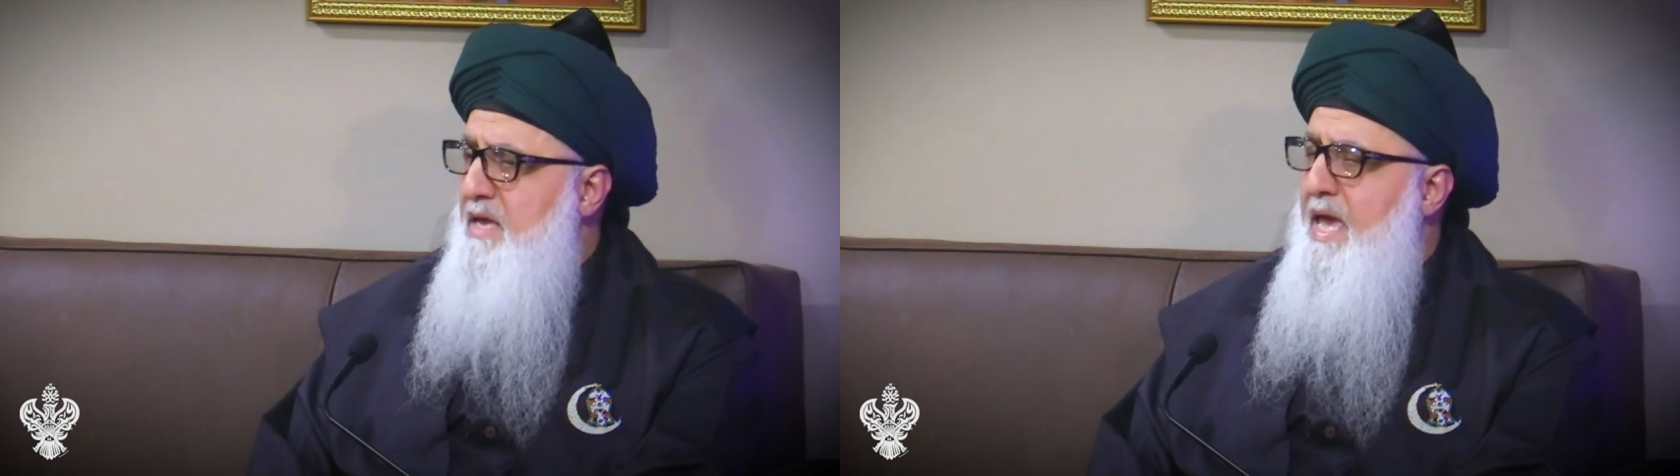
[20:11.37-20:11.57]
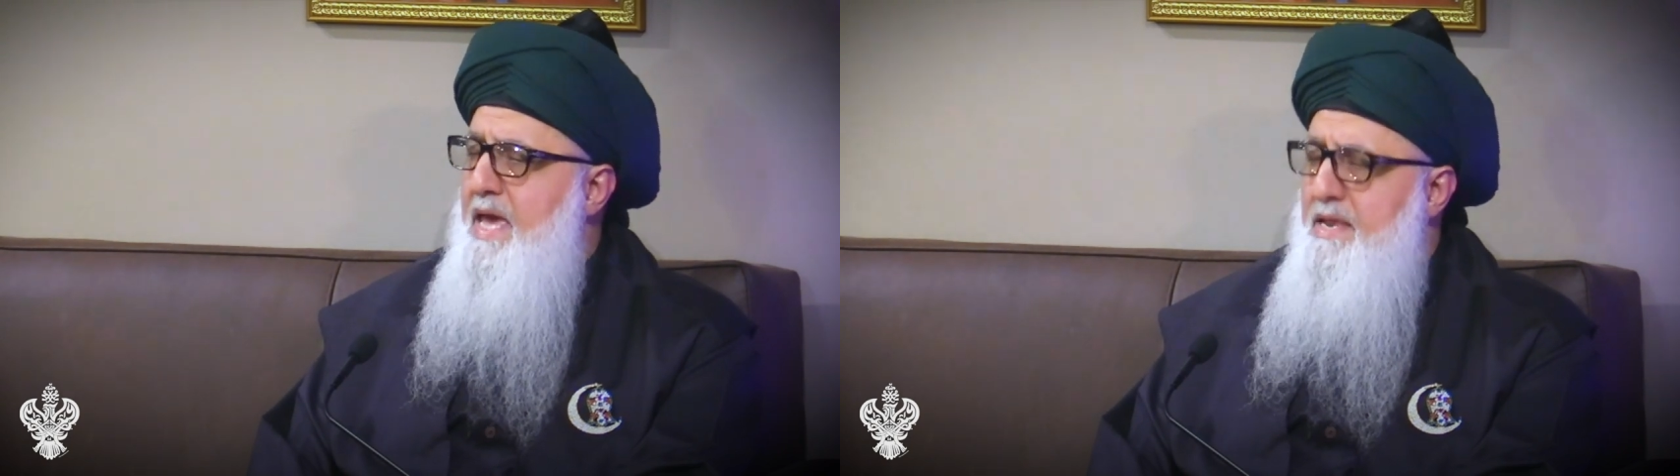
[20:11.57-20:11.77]

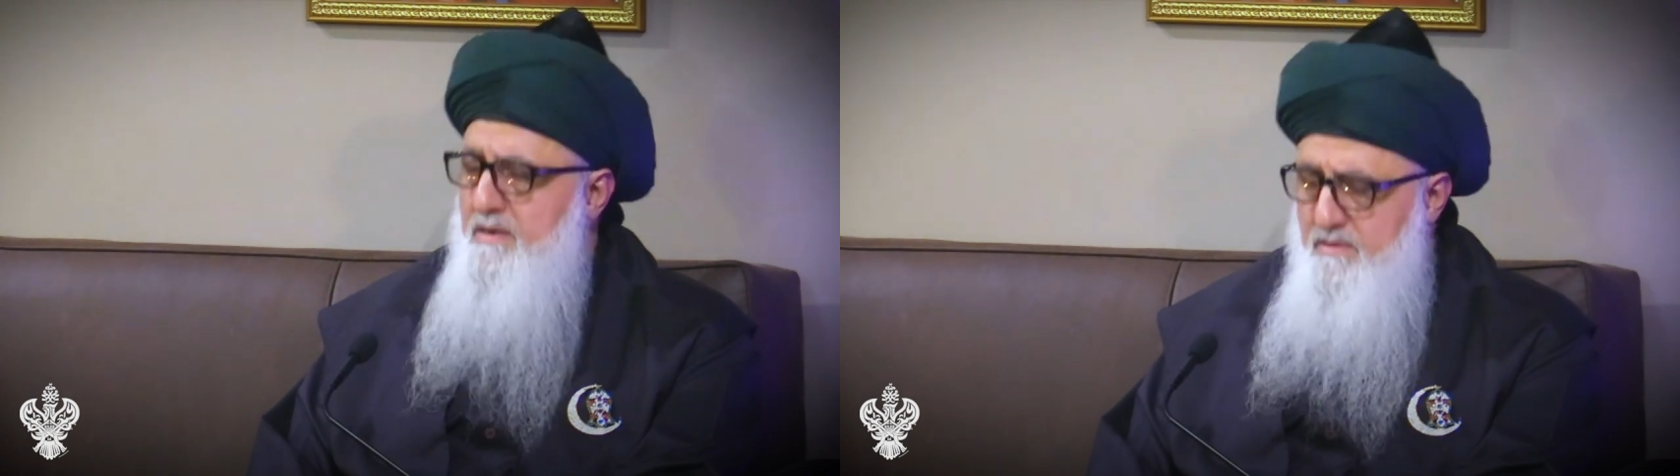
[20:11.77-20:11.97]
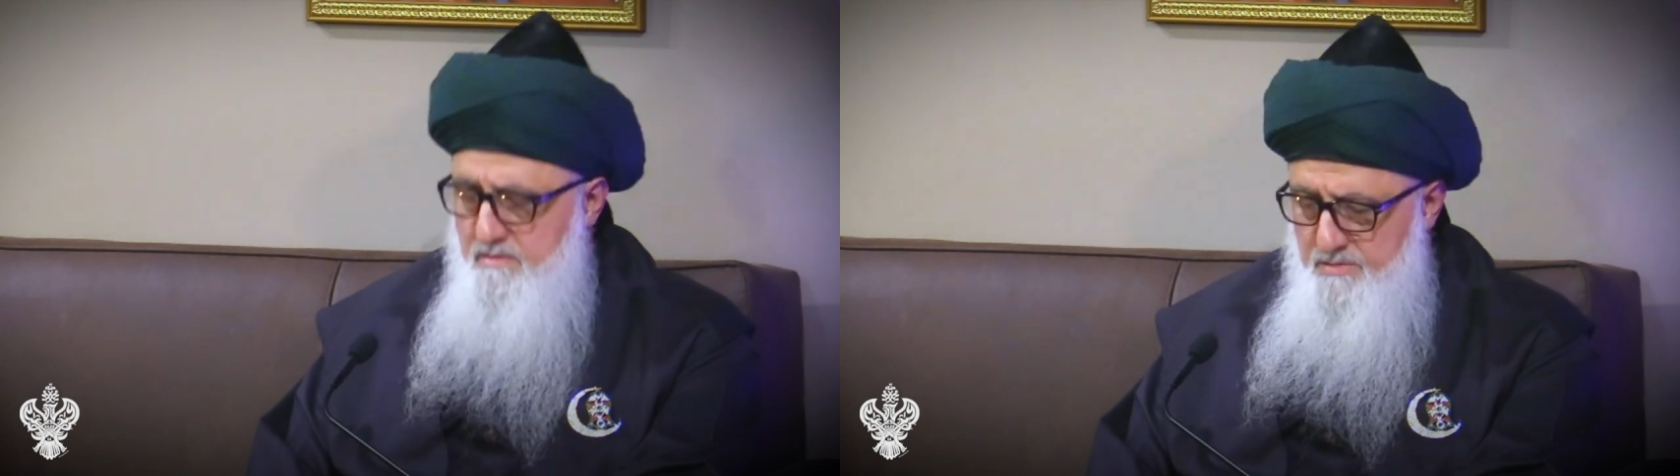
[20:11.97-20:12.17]

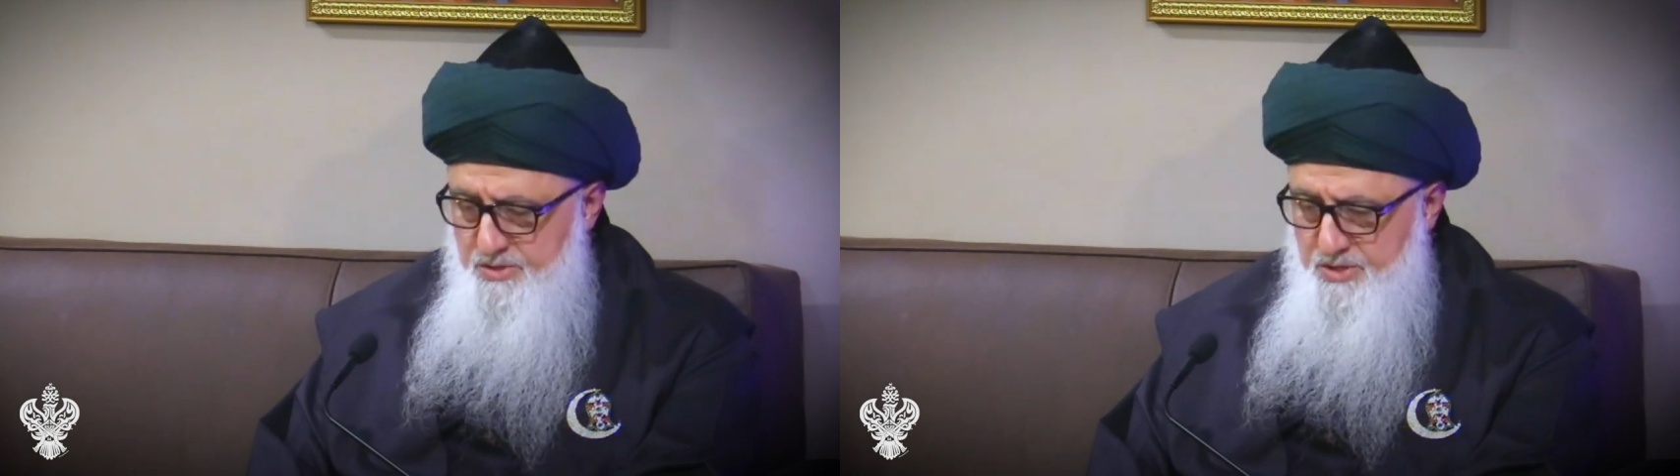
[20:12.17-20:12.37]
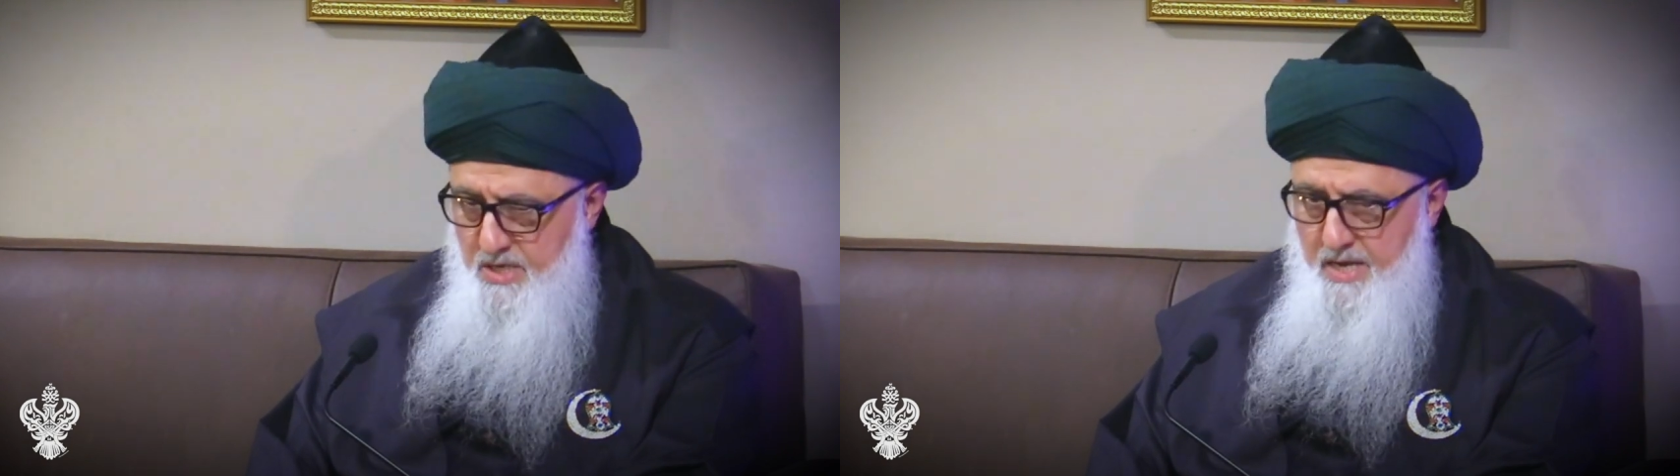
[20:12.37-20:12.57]
and
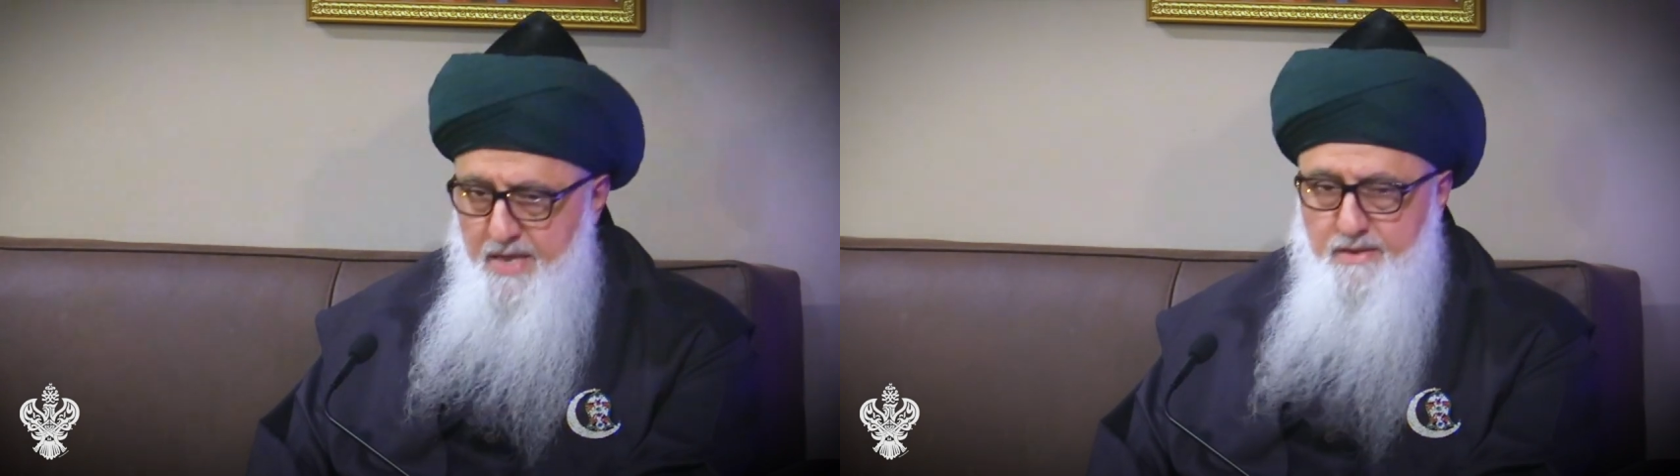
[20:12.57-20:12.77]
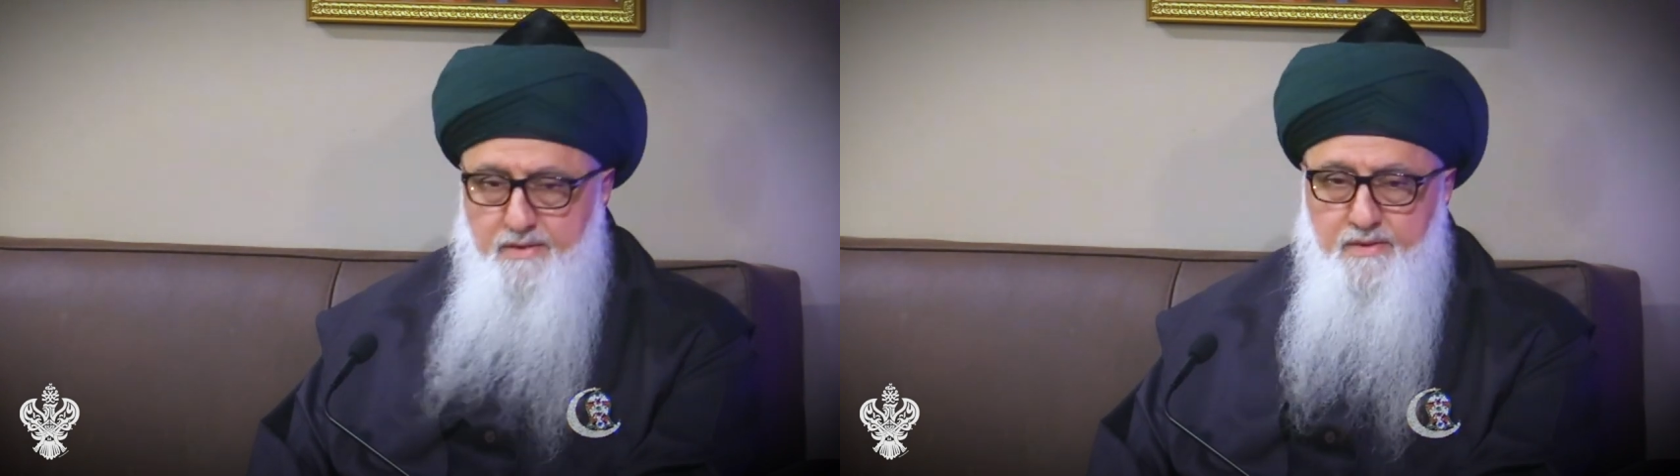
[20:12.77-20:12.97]
shut
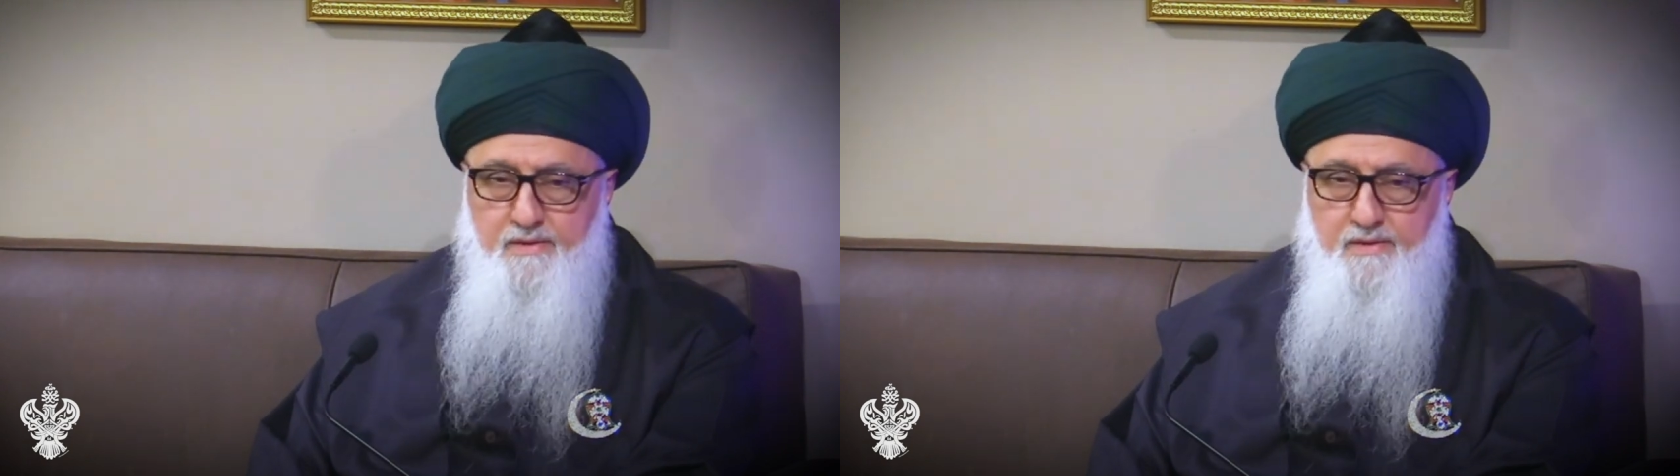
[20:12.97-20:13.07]
it